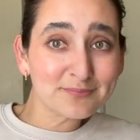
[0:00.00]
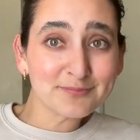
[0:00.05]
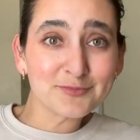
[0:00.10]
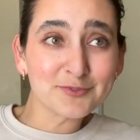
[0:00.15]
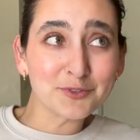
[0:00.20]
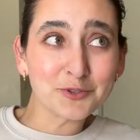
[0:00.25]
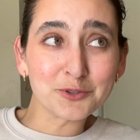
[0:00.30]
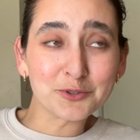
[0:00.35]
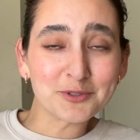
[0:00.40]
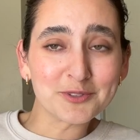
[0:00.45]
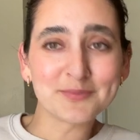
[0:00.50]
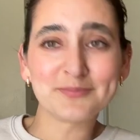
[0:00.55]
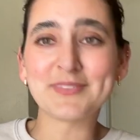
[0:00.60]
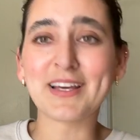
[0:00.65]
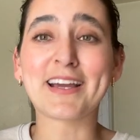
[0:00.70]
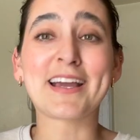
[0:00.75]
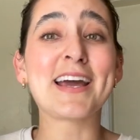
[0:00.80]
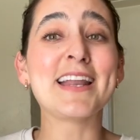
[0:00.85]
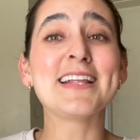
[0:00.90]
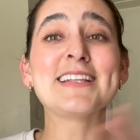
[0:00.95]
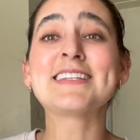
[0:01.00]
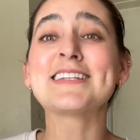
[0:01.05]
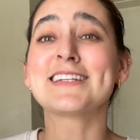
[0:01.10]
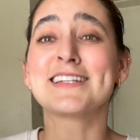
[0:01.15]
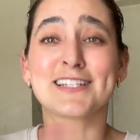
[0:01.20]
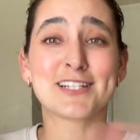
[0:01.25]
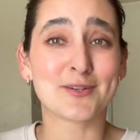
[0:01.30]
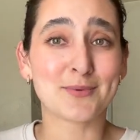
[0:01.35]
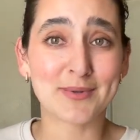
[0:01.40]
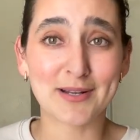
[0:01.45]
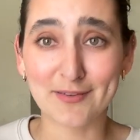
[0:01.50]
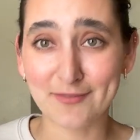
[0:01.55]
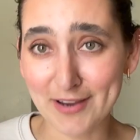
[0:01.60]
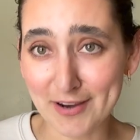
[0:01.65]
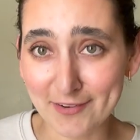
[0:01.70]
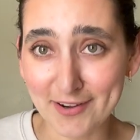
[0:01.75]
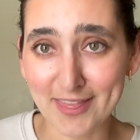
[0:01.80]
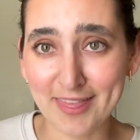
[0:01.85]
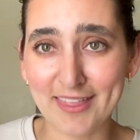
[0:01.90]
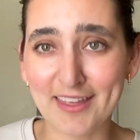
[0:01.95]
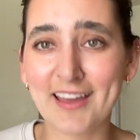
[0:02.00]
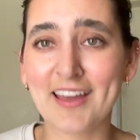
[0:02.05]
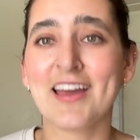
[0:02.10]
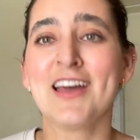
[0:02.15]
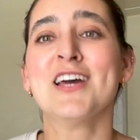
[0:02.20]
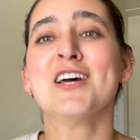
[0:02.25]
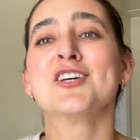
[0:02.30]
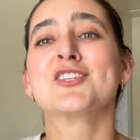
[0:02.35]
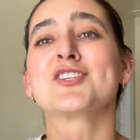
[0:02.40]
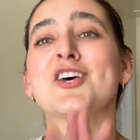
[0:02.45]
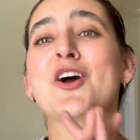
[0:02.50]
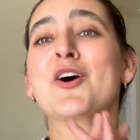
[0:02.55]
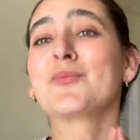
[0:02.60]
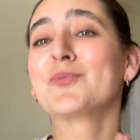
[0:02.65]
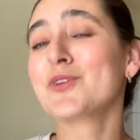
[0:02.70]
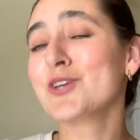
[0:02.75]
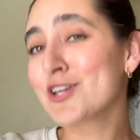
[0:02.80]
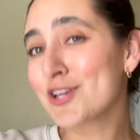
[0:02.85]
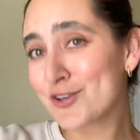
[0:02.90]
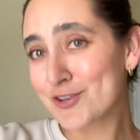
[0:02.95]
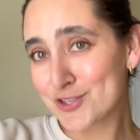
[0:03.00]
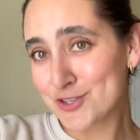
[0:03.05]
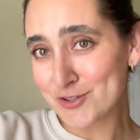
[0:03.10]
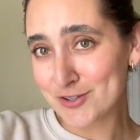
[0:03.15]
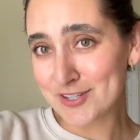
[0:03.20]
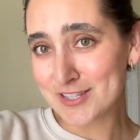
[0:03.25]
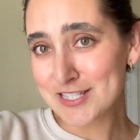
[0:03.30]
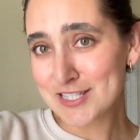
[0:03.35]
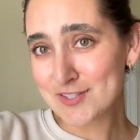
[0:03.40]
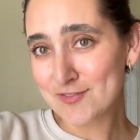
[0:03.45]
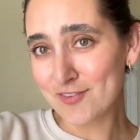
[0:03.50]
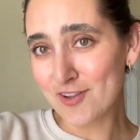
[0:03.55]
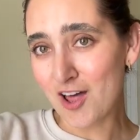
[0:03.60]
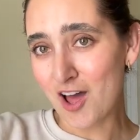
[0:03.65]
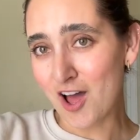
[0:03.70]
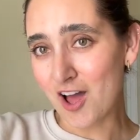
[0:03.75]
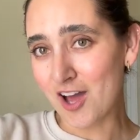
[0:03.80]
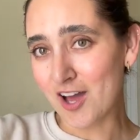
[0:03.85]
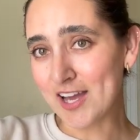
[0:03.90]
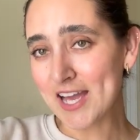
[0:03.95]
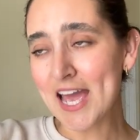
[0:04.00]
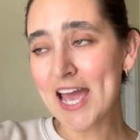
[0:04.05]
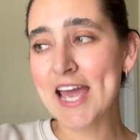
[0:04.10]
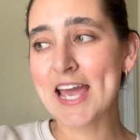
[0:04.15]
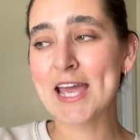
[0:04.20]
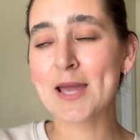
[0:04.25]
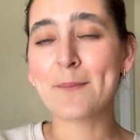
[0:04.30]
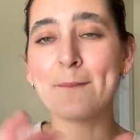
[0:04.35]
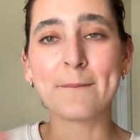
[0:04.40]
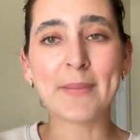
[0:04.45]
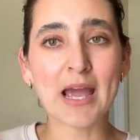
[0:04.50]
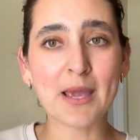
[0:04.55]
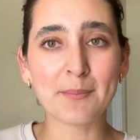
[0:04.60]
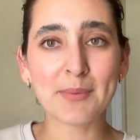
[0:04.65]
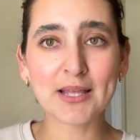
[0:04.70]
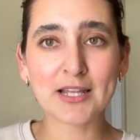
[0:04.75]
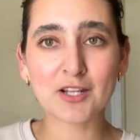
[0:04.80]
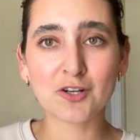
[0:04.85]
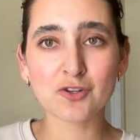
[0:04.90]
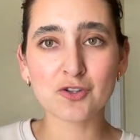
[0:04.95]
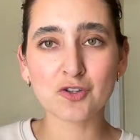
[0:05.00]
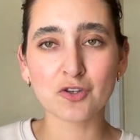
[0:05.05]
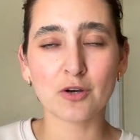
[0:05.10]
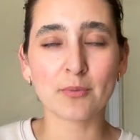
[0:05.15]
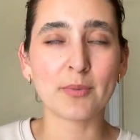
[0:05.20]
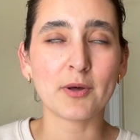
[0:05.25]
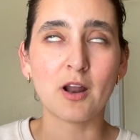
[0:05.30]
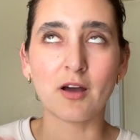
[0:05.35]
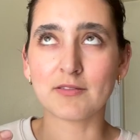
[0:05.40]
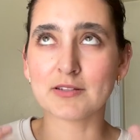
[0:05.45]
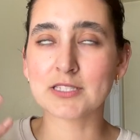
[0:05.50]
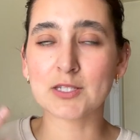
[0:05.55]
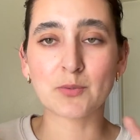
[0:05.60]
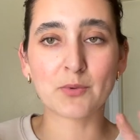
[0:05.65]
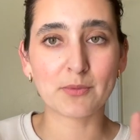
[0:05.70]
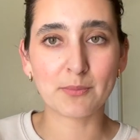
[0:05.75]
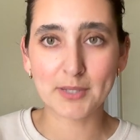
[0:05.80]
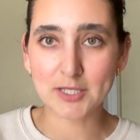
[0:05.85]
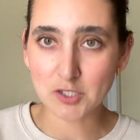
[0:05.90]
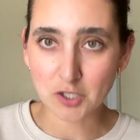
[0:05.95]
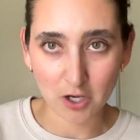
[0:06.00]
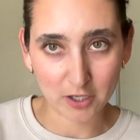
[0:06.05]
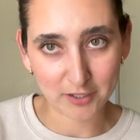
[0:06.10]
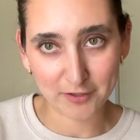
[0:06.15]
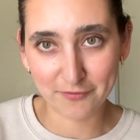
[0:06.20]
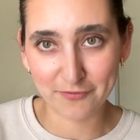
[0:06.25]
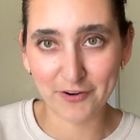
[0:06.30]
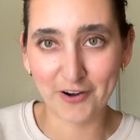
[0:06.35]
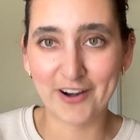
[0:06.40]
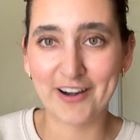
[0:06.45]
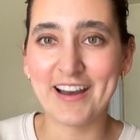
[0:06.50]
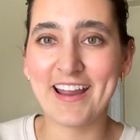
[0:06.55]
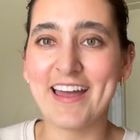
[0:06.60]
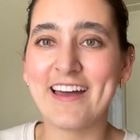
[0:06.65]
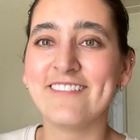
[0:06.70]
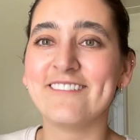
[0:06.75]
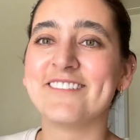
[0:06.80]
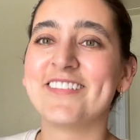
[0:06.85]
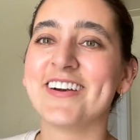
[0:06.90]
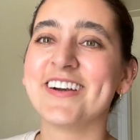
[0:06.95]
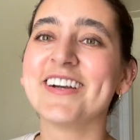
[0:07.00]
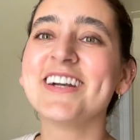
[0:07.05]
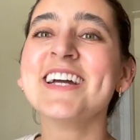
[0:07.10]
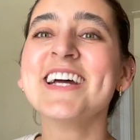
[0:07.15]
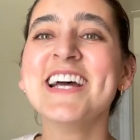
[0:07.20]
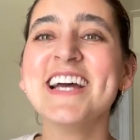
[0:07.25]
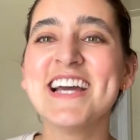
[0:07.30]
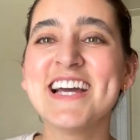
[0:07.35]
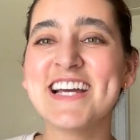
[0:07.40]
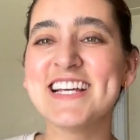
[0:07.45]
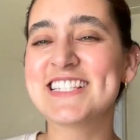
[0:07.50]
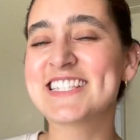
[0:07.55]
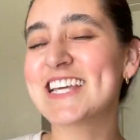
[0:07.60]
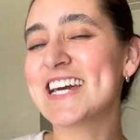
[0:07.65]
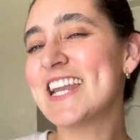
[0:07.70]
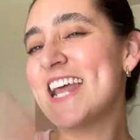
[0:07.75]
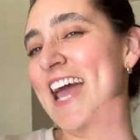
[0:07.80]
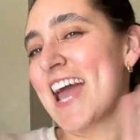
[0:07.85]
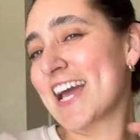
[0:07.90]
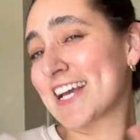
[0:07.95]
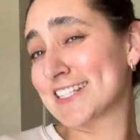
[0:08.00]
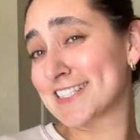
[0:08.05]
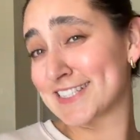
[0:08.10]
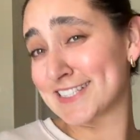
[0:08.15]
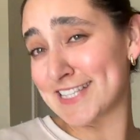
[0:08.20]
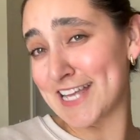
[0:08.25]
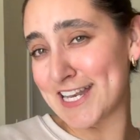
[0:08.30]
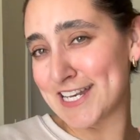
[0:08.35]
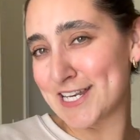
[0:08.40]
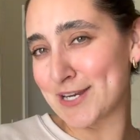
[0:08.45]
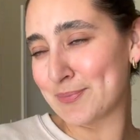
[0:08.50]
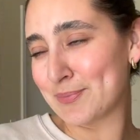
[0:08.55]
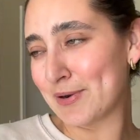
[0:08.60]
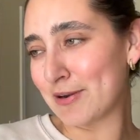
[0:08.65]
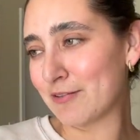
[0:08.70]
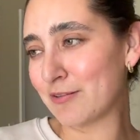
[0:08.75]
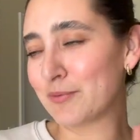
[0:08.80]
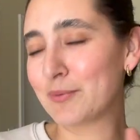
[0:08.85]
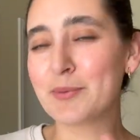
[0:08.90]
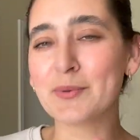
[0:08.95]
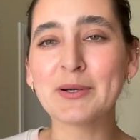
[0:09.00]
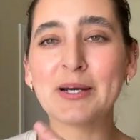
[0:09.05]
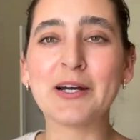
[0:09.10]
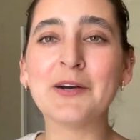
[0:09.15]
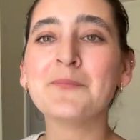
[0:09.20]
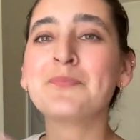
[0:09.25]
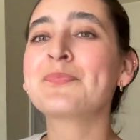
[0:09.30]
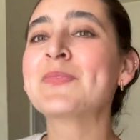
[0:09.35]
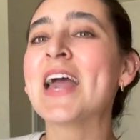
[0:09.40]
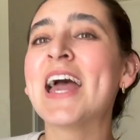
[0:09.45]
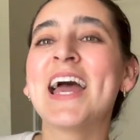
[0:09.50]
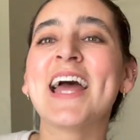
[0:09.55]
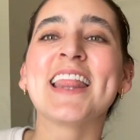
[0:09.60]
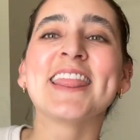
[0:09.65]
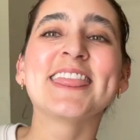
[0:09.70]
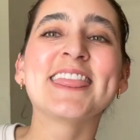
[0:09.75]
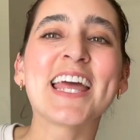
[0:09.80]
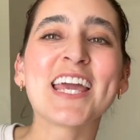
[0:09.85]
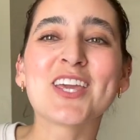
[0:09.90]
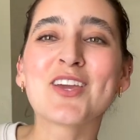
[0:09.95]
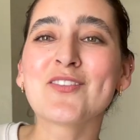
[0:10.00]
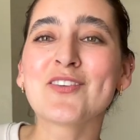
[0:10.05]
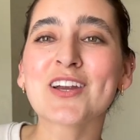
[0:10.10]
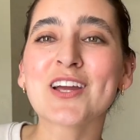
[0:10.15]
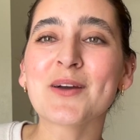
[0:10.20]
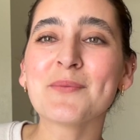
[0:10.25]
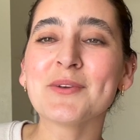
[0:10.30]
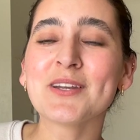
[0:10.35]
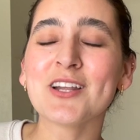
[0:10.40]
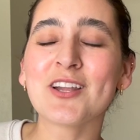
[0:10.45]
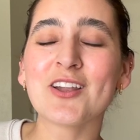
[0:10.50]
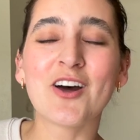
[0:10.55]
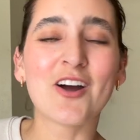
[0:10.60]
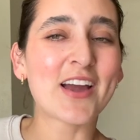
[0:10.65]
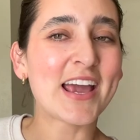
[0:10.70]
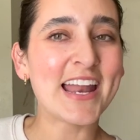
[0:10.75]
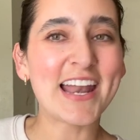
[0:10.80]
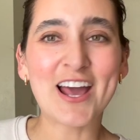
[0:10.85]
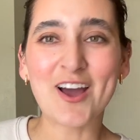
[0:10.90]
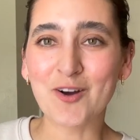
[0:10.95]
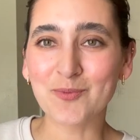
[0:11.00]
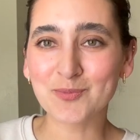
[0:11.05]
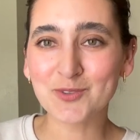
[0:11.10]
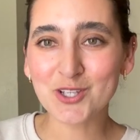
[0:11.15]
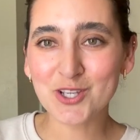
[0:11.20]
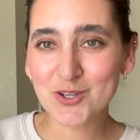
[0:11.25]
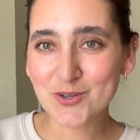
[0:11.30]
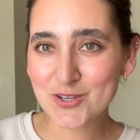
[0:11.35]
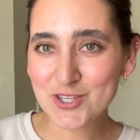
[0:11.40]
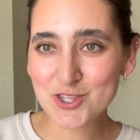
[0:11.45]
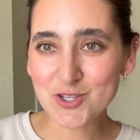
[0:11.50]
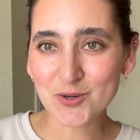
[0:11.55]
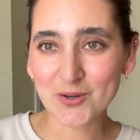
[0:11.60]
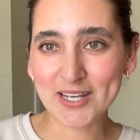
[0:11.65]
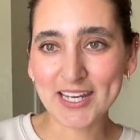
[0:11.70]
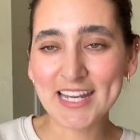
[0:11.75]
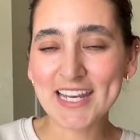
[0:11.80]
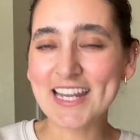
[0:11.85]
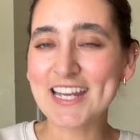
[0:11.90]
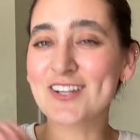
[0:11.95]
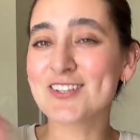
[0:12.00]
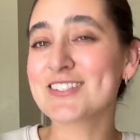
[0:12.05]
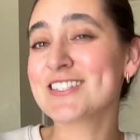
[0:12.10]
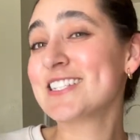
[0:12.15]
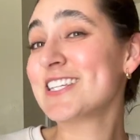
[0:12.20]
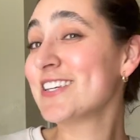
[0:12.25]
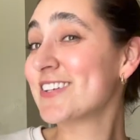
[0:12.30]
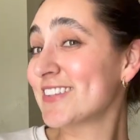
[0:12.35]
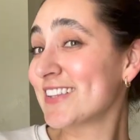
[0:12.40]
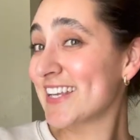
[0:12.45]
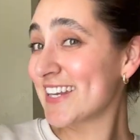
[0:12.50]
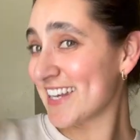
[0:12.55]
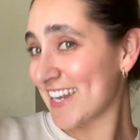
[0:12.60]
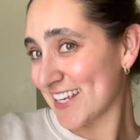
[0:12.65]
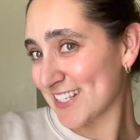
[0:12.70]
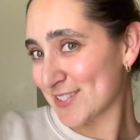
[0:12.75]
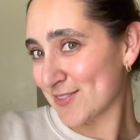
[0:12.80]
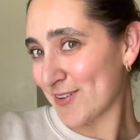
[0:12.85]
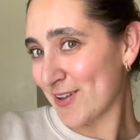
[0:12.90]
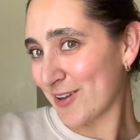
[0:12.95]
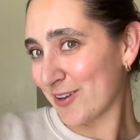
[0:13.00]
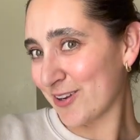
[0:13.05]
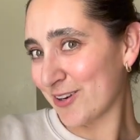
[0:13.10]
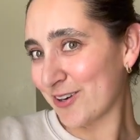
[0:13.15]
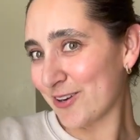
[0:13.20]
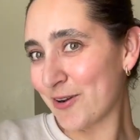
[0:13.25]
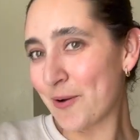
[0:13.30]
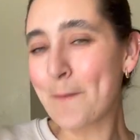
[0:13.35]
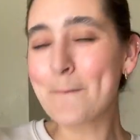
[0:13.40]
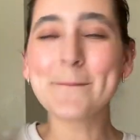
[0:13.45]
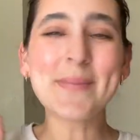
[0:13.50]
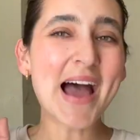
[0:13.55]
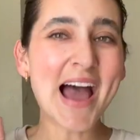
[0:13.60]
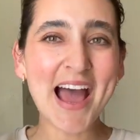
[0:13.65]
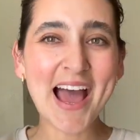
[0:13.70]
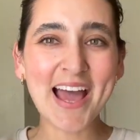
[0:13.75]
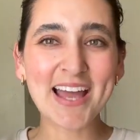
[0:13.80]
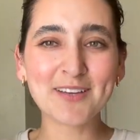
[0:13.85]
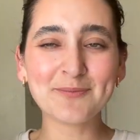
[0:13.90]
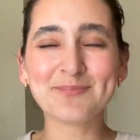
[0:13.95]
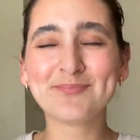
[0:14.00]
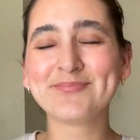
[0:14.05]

food. I kind of did a little bit of everything. So I hope that you enjoyed this vlog. It might be a little short, but obviously with me talking forever, it's going to extend it probably, but thank you for coming along, and I hope that you enjoyed it, and I'll see you in the next vlog, girl. Bye.